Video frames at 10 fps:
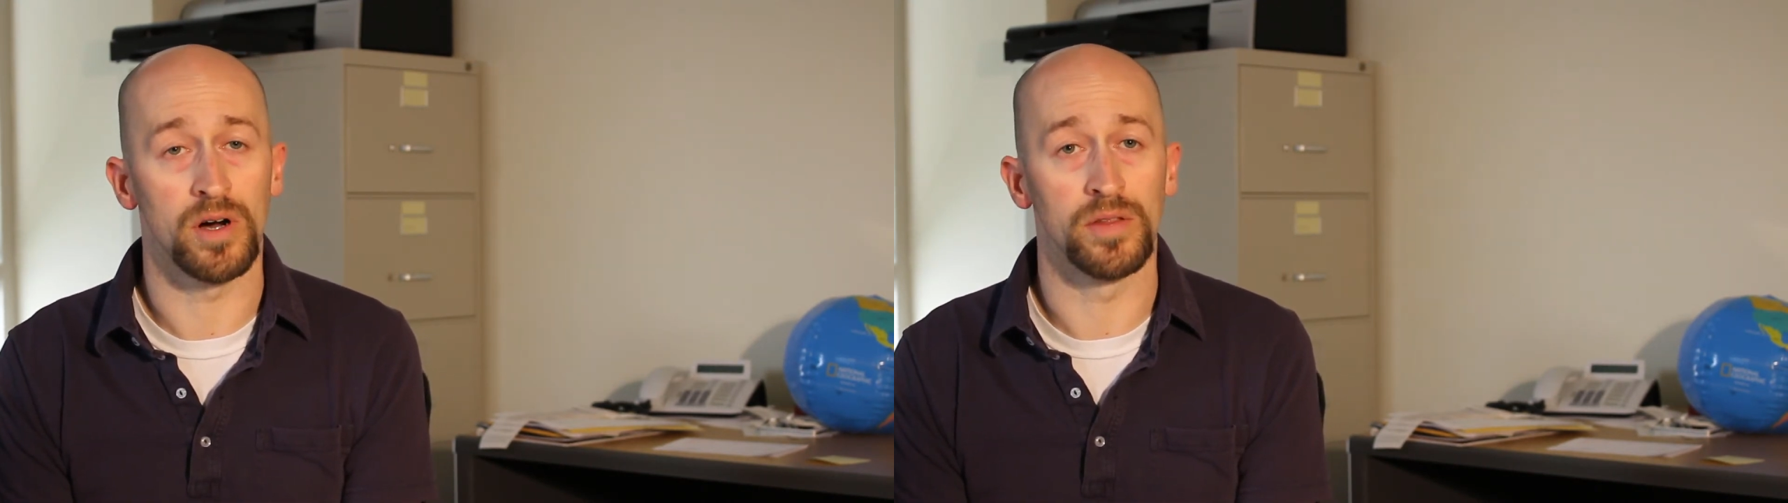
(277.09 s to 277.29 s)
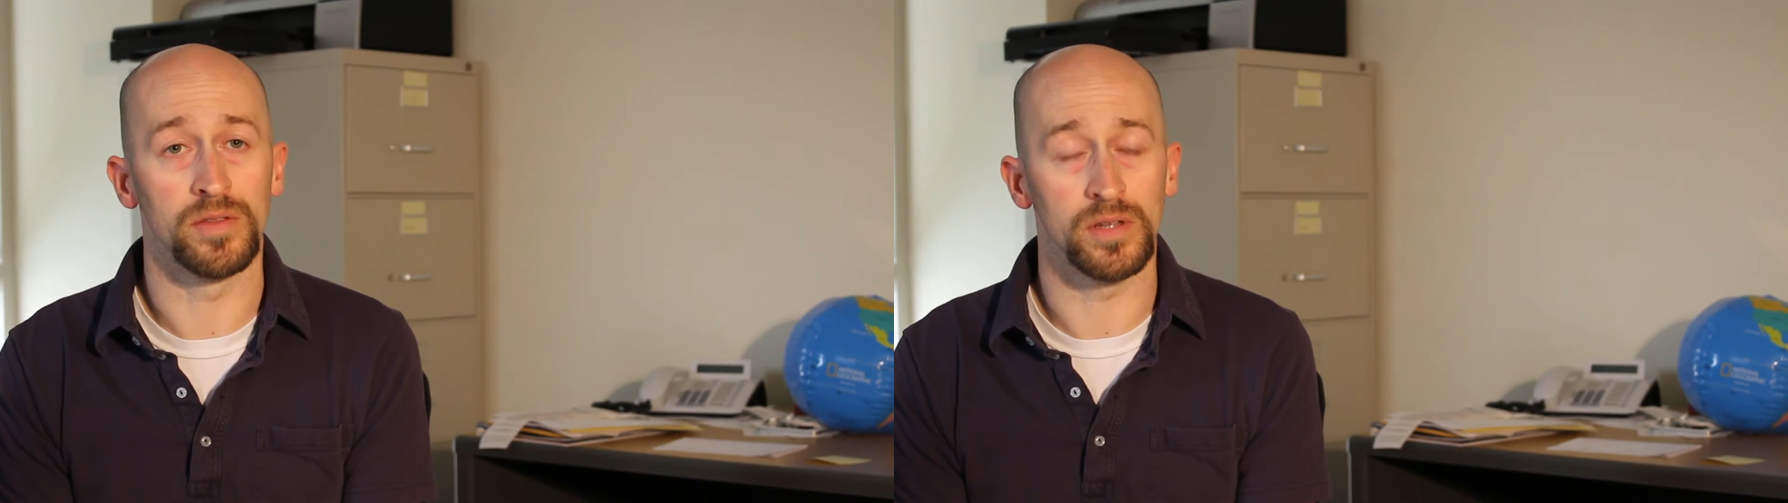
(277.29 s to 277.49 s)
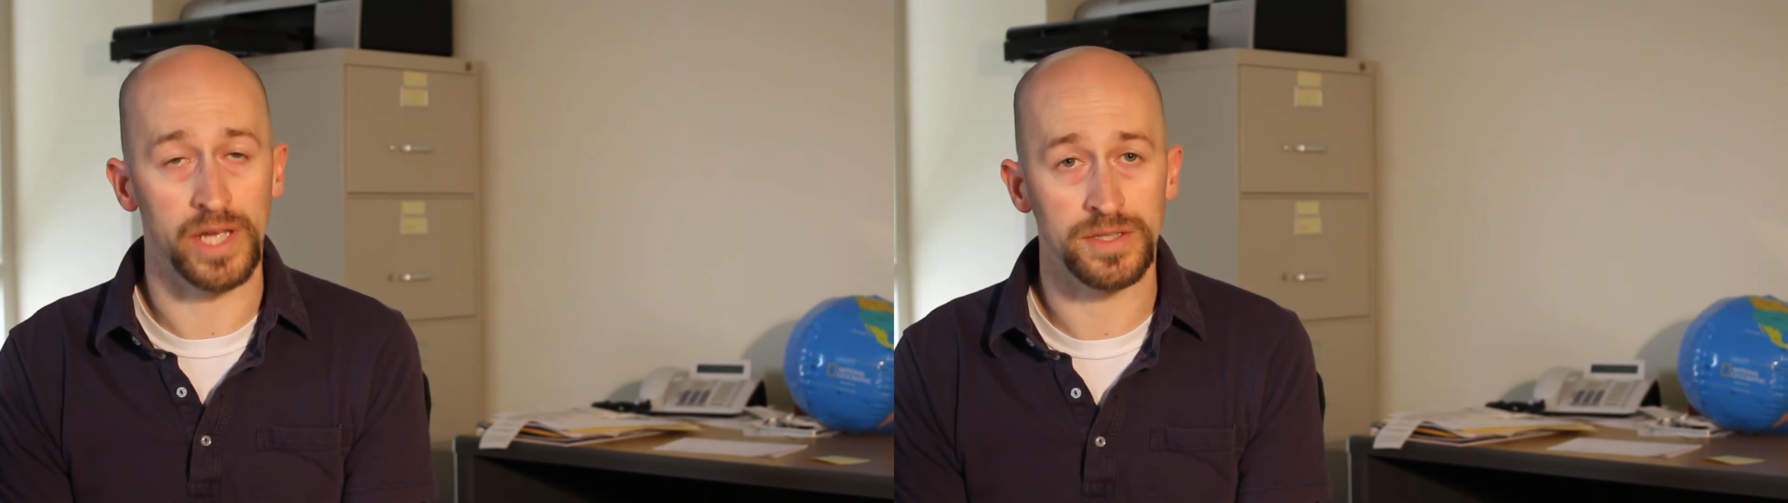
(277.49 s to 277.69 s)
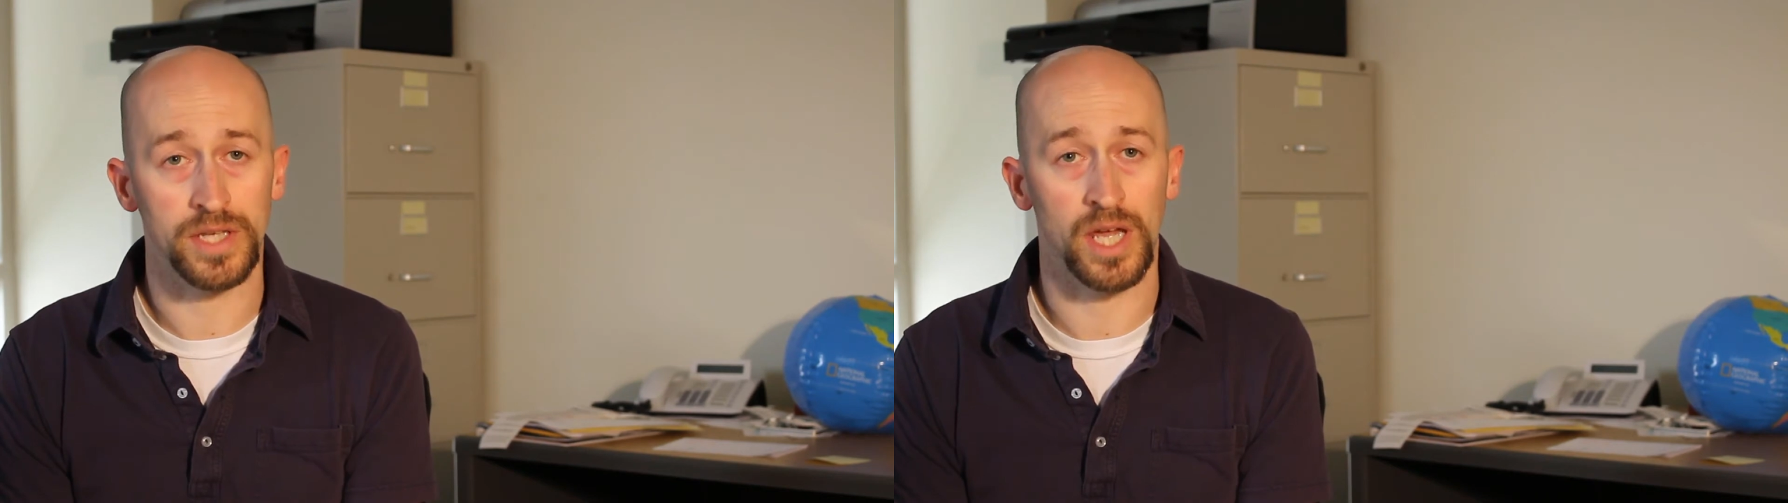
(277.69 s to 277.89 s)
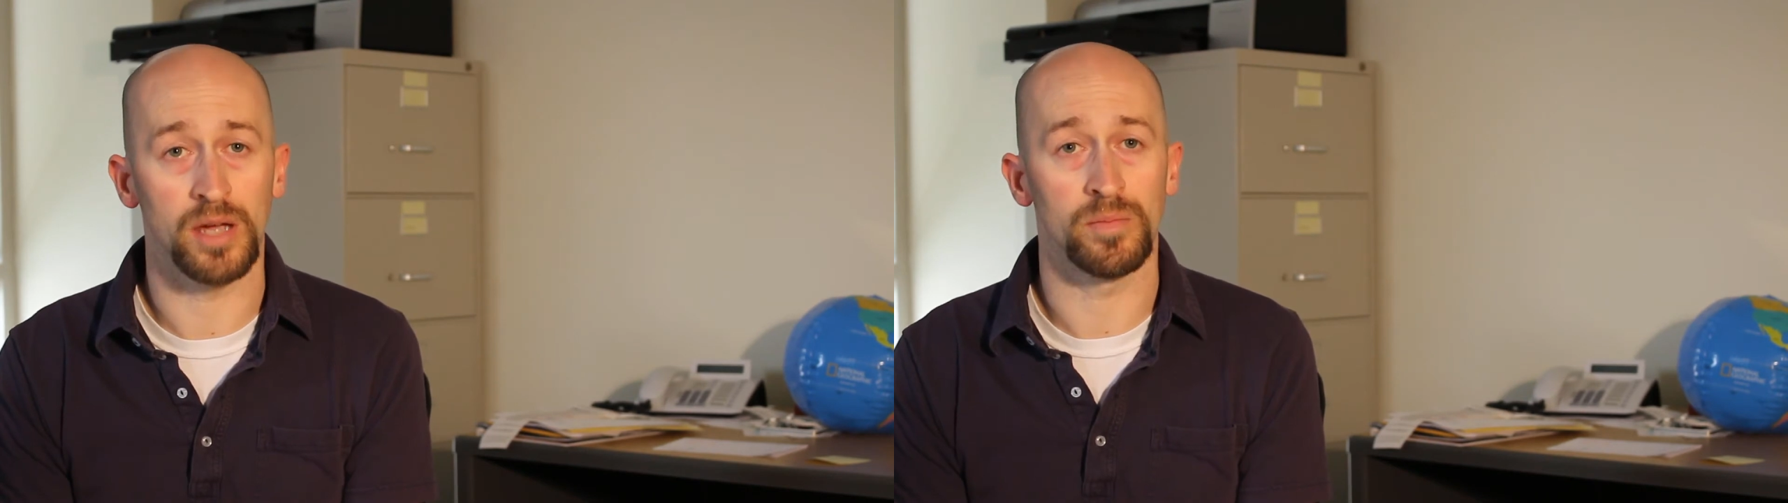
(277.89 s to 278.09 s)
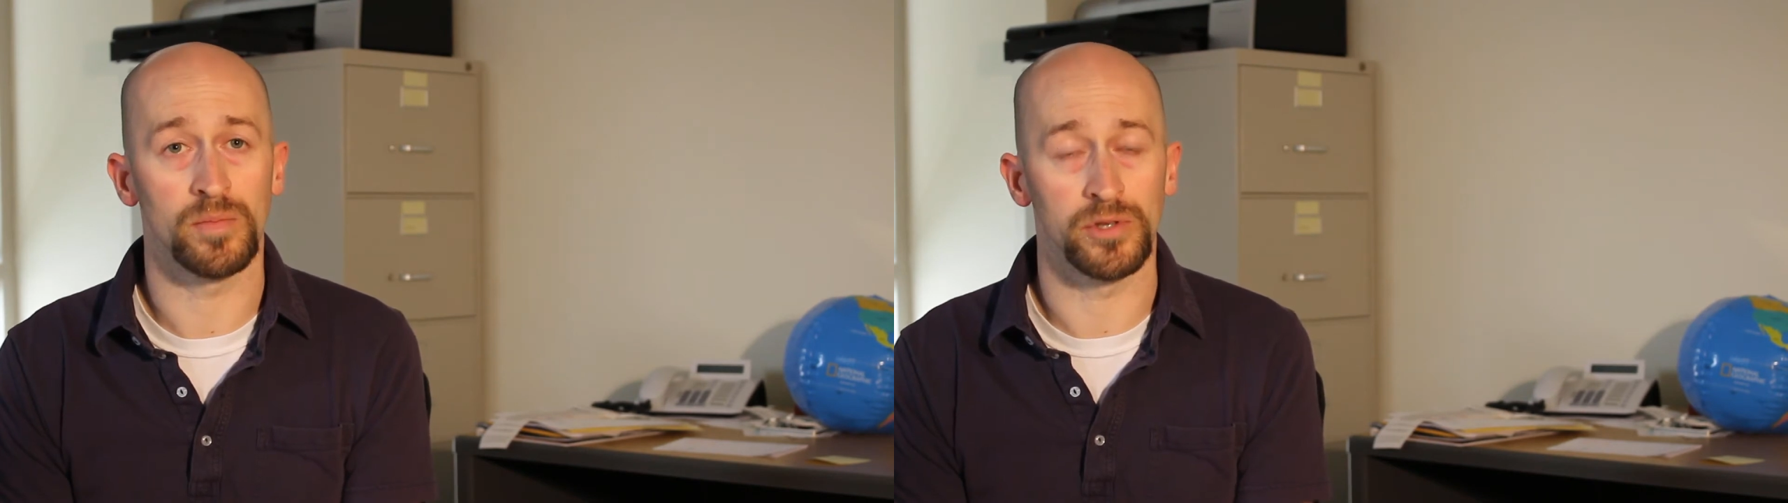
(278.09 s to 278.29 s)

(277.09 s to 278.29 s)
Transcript: on the landscape,